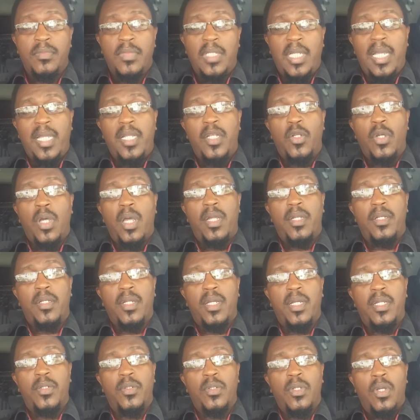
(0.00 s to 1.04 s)
And
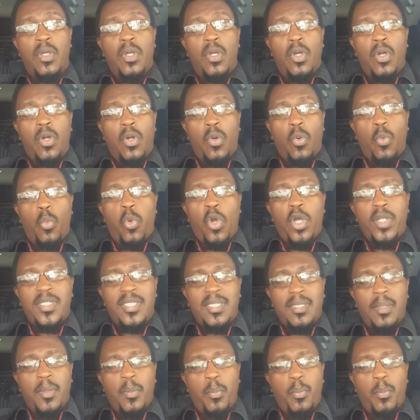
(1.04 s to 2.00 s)
what